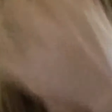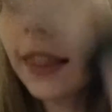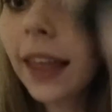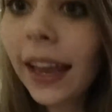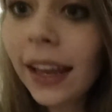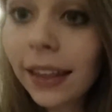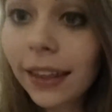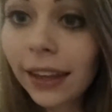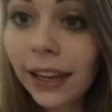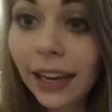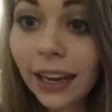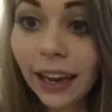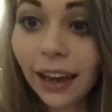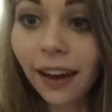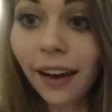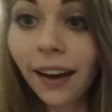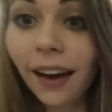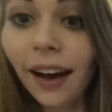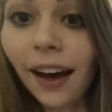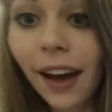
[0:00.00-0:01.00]

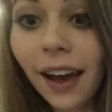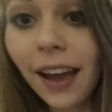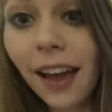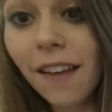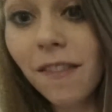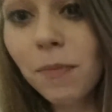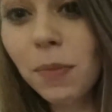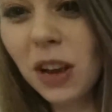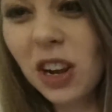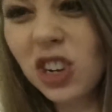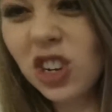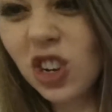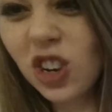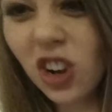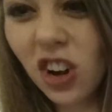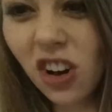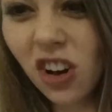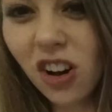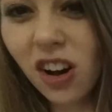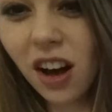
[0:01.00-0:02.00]
lately I have been
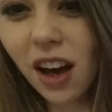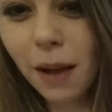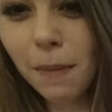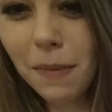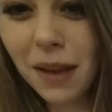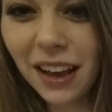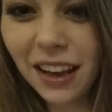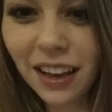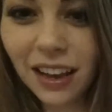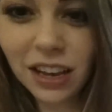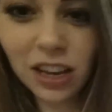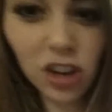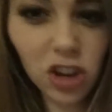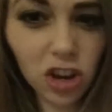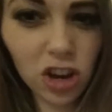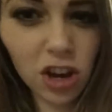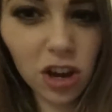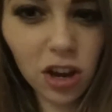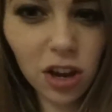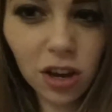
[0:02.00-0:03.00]
gone making
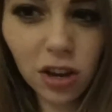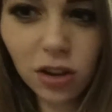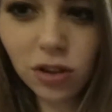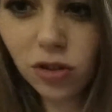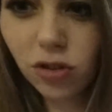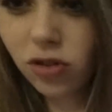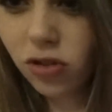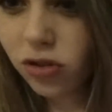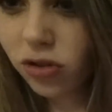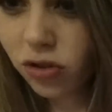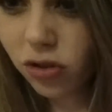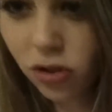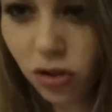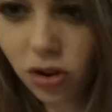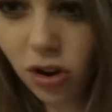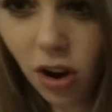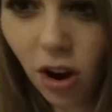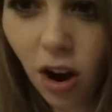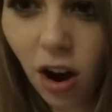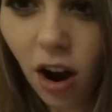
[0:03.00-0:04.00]

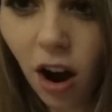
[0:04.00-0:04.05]
gains.